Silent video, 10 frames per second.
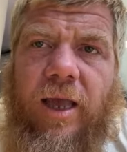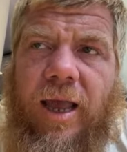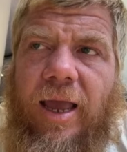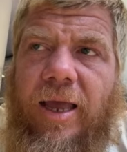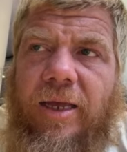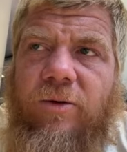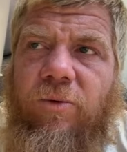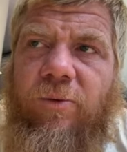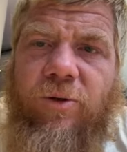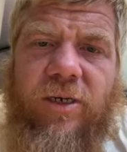And
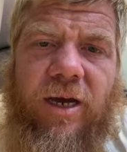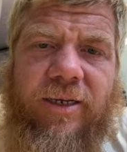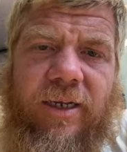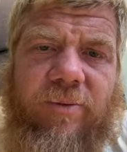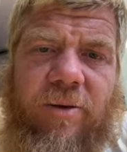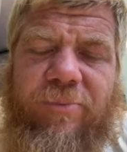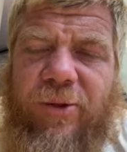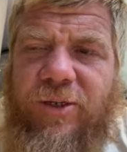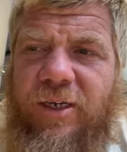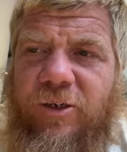we were talking about
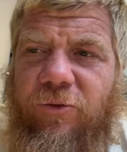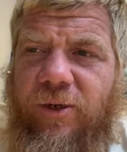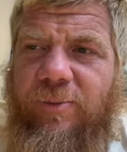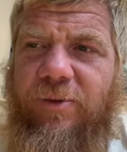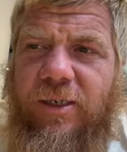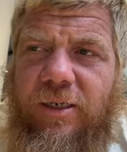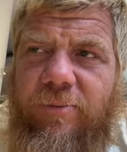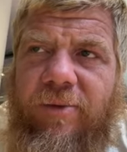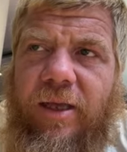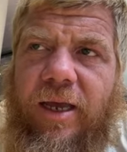building a dream
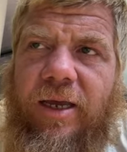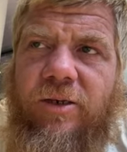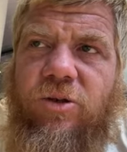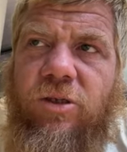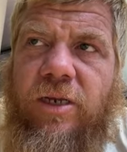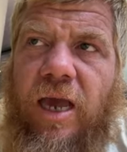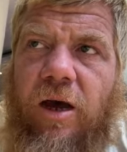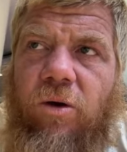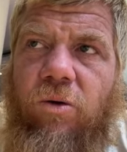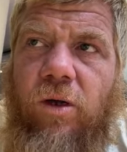team and just
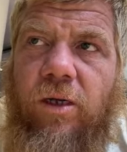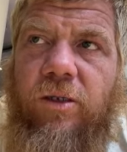how,